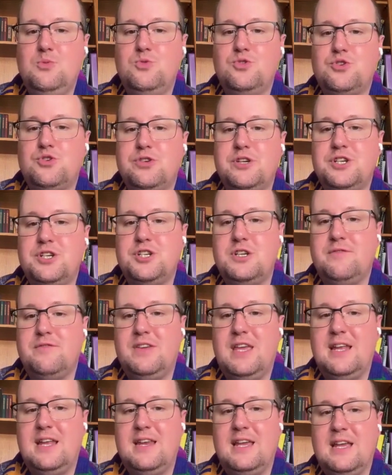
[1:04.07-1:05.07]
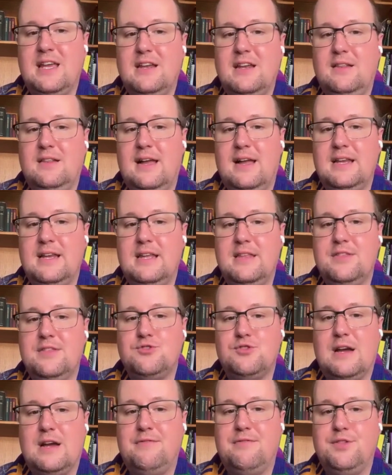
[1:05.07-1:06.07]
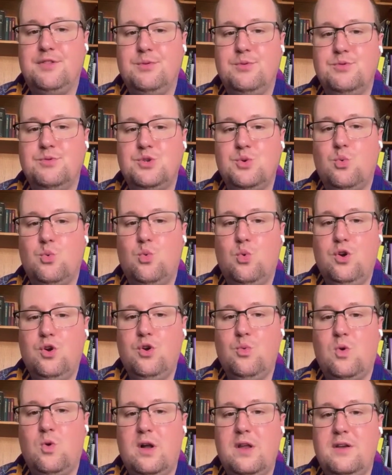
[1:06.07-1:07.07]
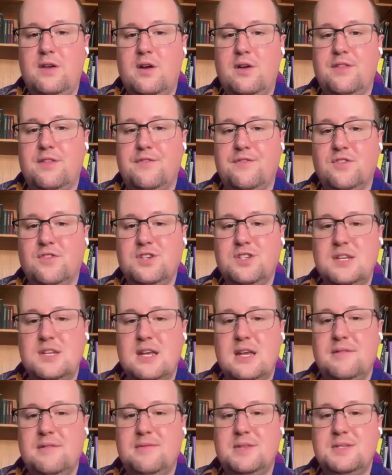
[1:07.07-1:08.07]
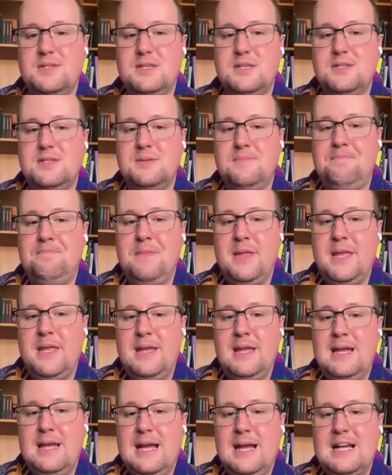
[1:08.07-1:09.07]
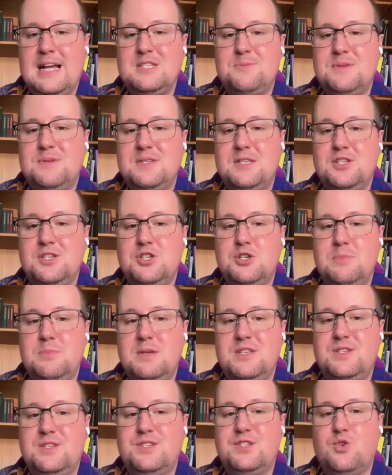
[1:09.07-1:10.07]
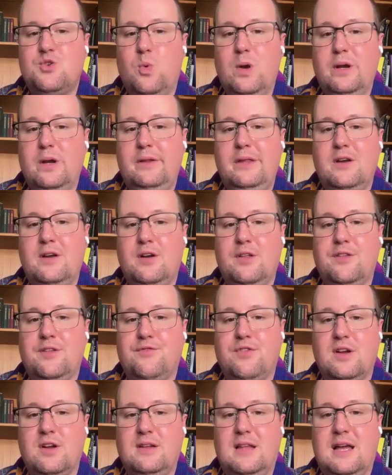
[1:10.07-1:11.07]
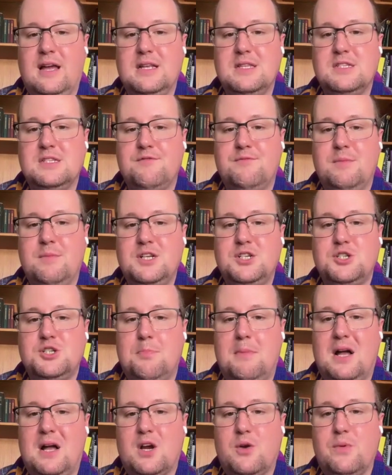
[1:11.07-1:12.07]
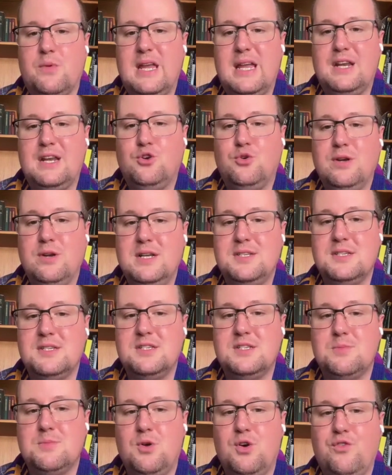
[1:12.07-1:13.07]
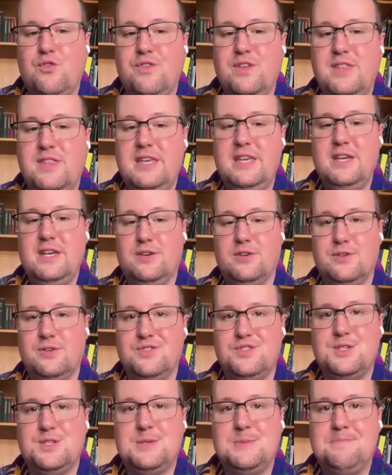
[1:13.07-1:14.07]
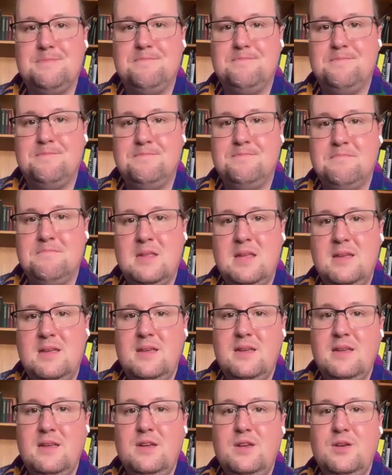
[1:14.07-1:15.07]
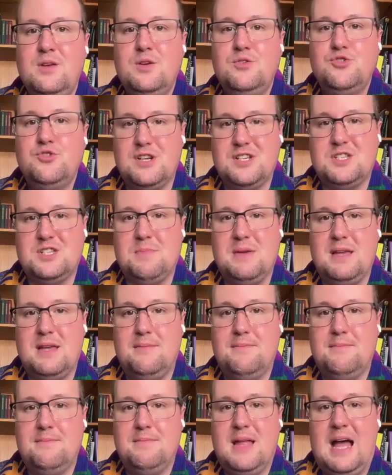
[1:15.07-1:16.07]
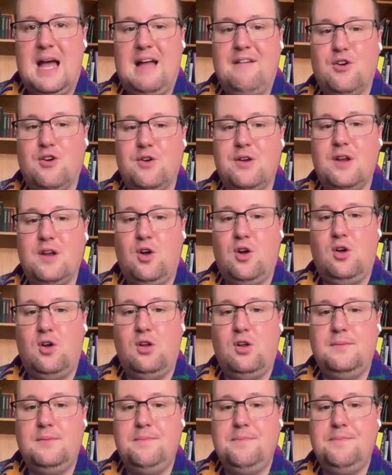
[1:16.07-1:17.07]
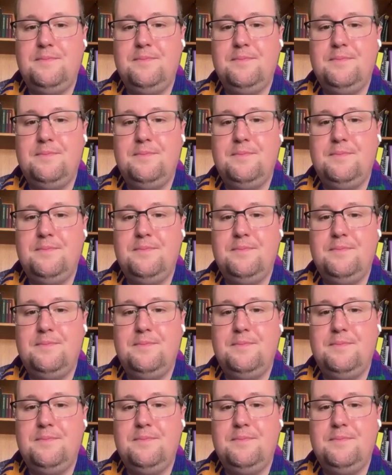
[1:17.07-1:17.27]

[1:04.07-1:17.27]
annual tradition of getting in line in the drive-thru to order one on the first day of the season, has positioned me squarely on the front lines of much mockery and criticism over the years. Trust me, I've heard it all.